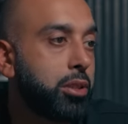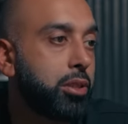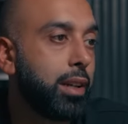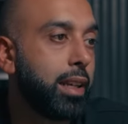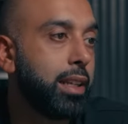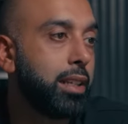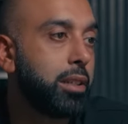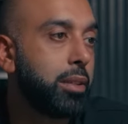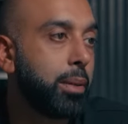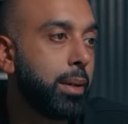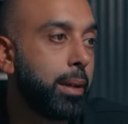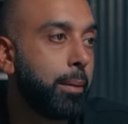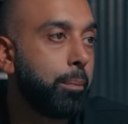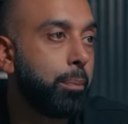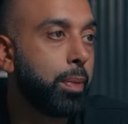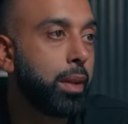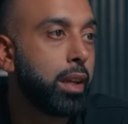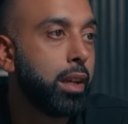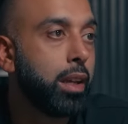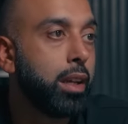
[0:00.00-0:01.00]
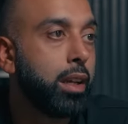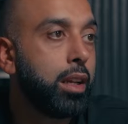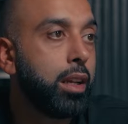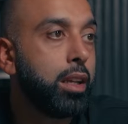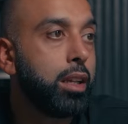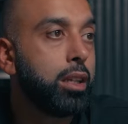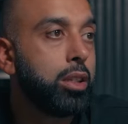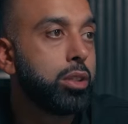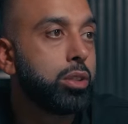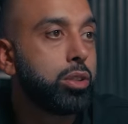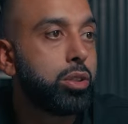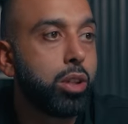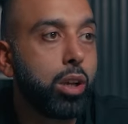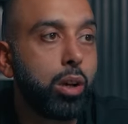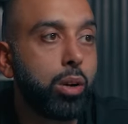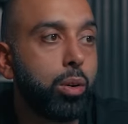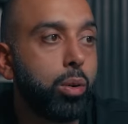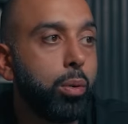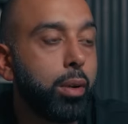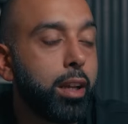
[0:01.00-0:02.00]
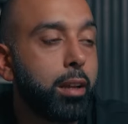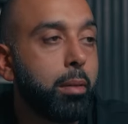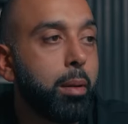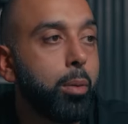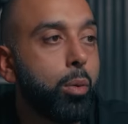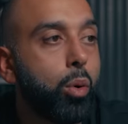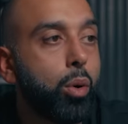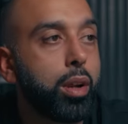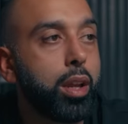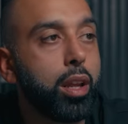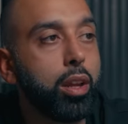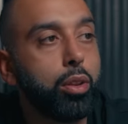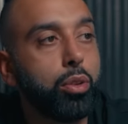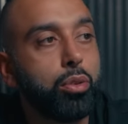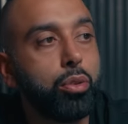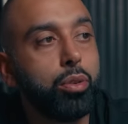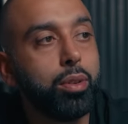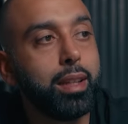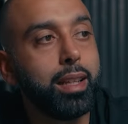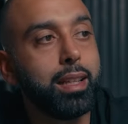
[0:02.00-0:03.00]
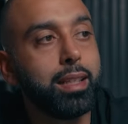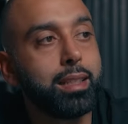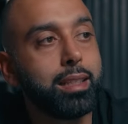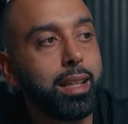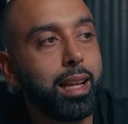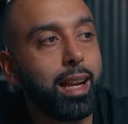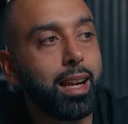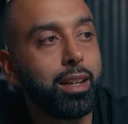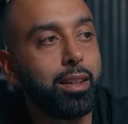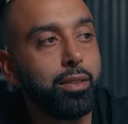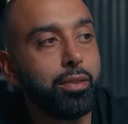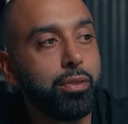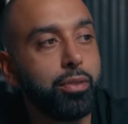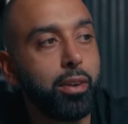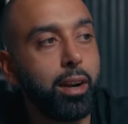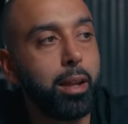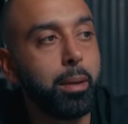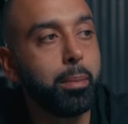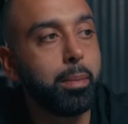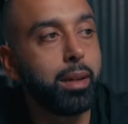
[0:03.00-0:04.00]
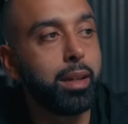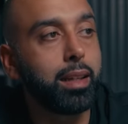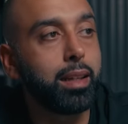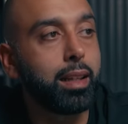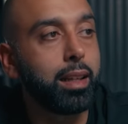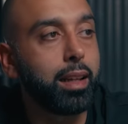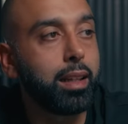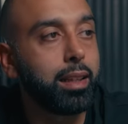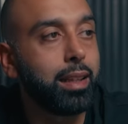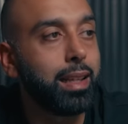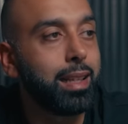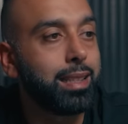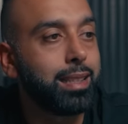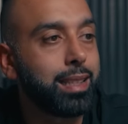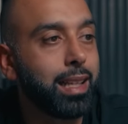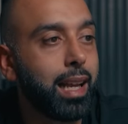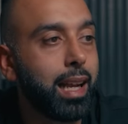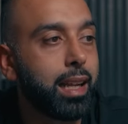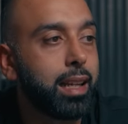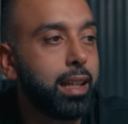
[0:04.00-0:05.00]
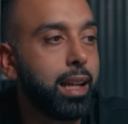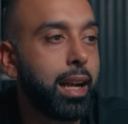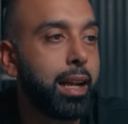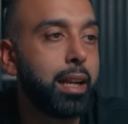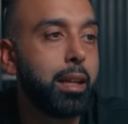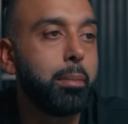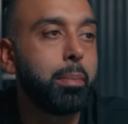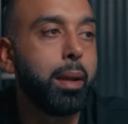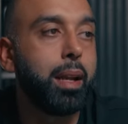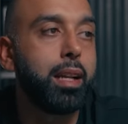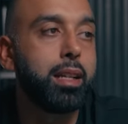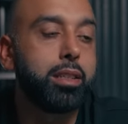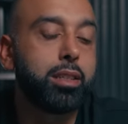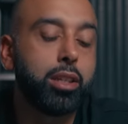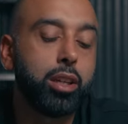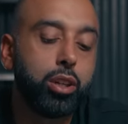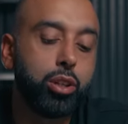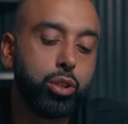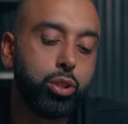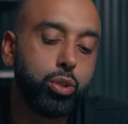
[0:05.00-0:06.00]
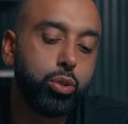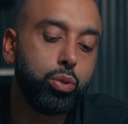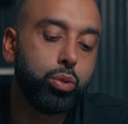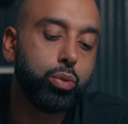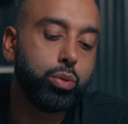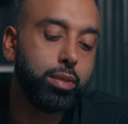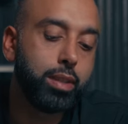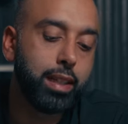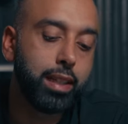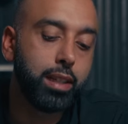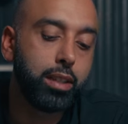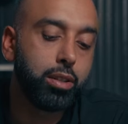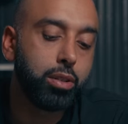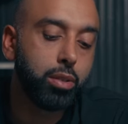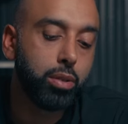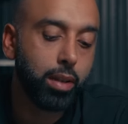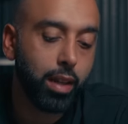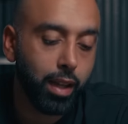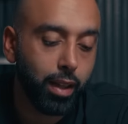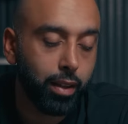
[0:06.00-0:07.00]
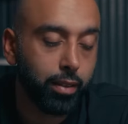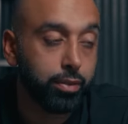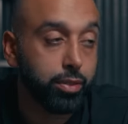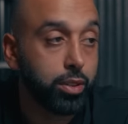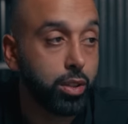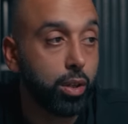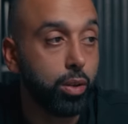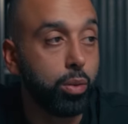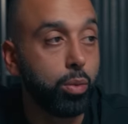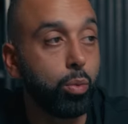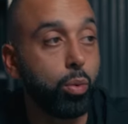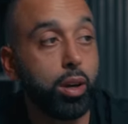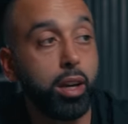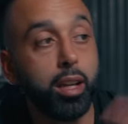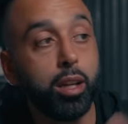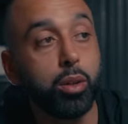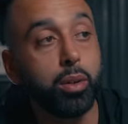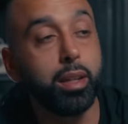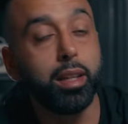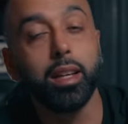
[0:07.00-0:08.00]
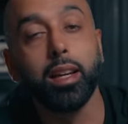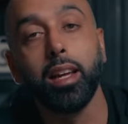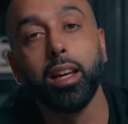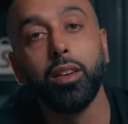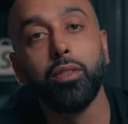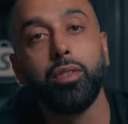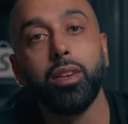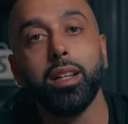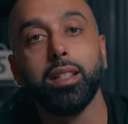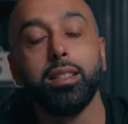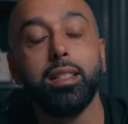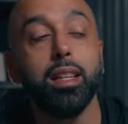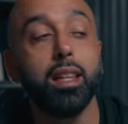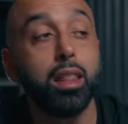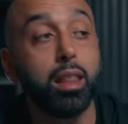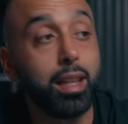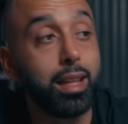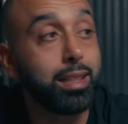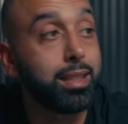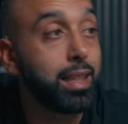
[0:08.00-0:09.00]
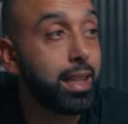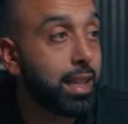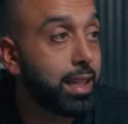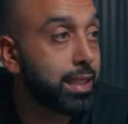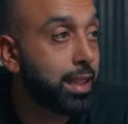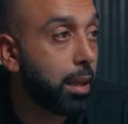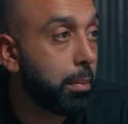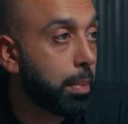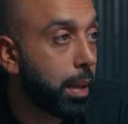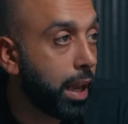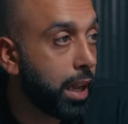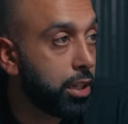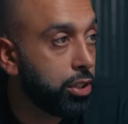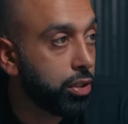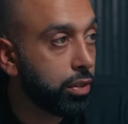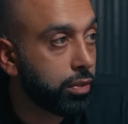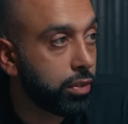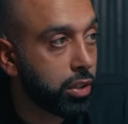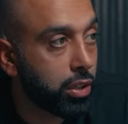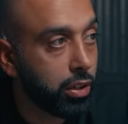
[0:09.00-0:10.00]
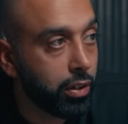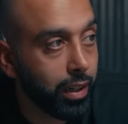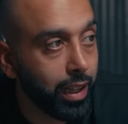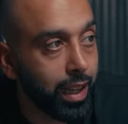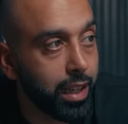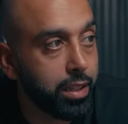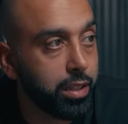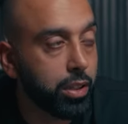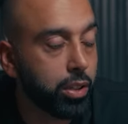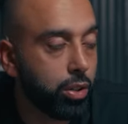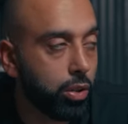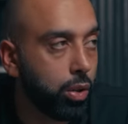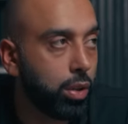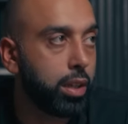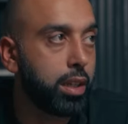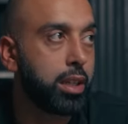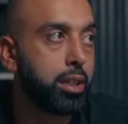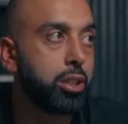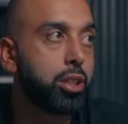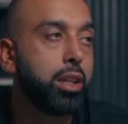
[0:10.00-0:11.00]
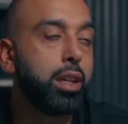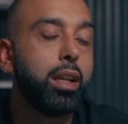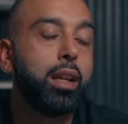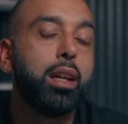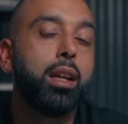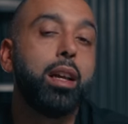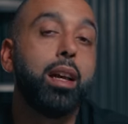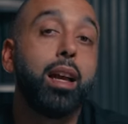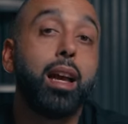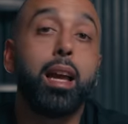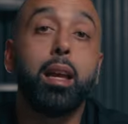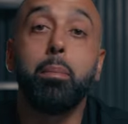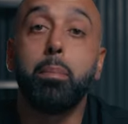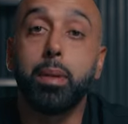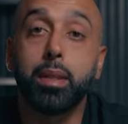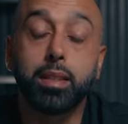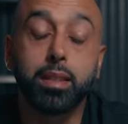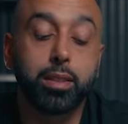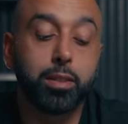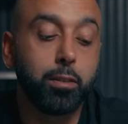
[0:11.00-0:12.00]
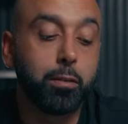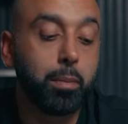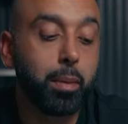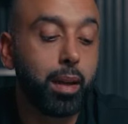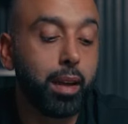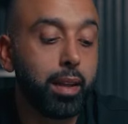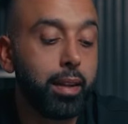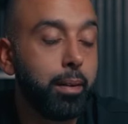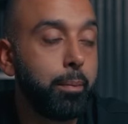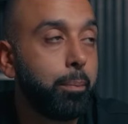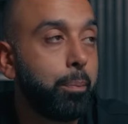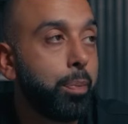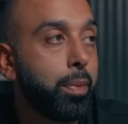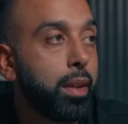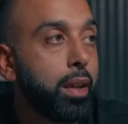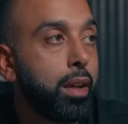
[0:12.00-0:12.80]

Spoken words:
straight into it. So we're going to be walking through the exact framework, the exact landing page that you need to have. So what are you looking at here firstly? This is a page of Creator College, a business of mine,